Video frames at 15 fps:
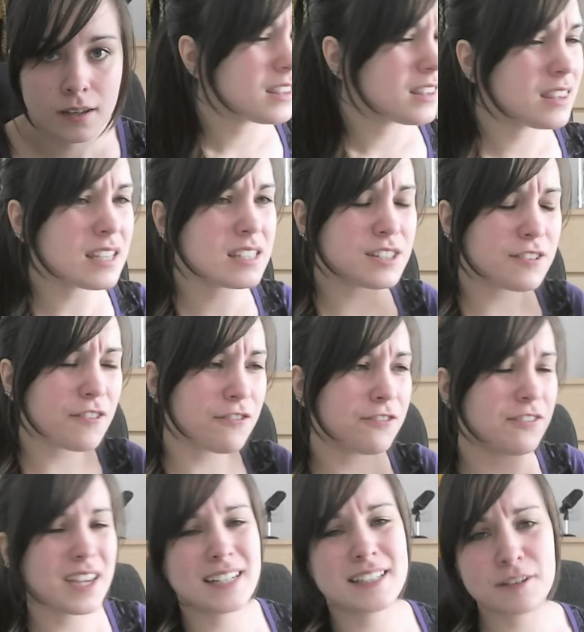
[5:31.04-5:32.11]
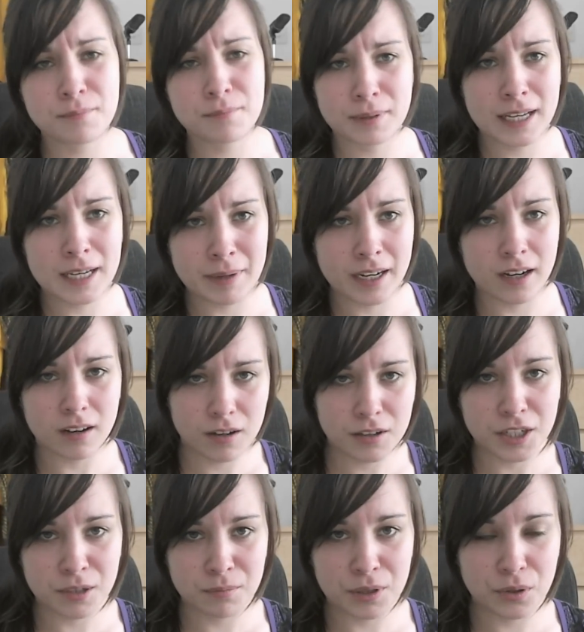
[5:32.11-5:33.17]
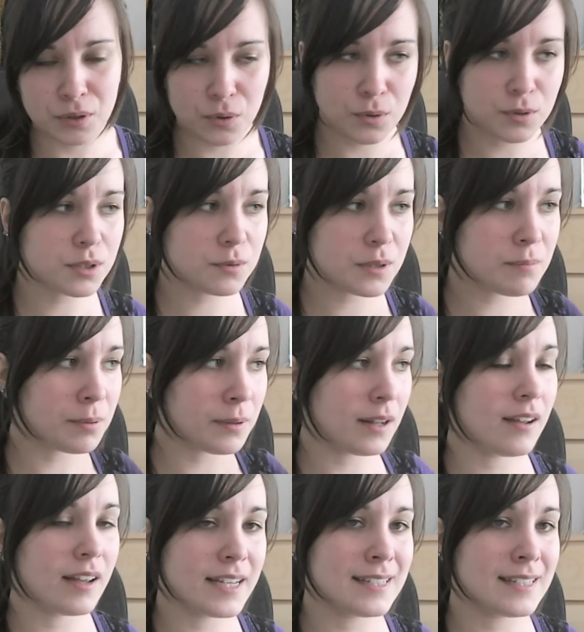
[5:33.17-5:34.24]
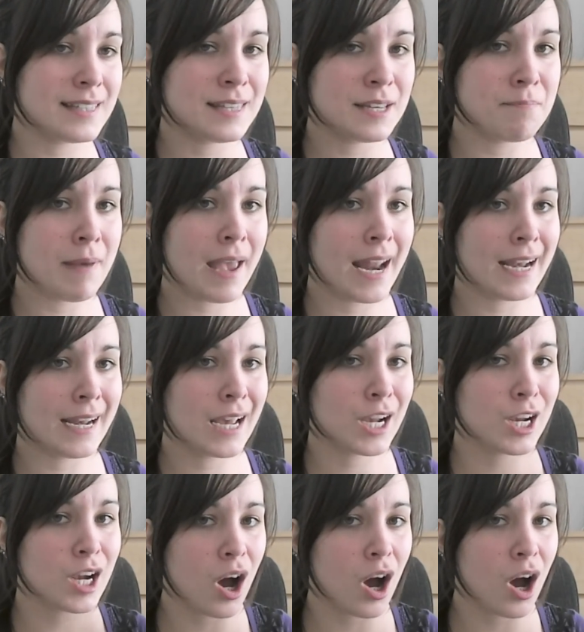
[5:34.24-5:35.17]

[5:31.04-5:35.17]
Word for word: This victim blaming argument also implies that men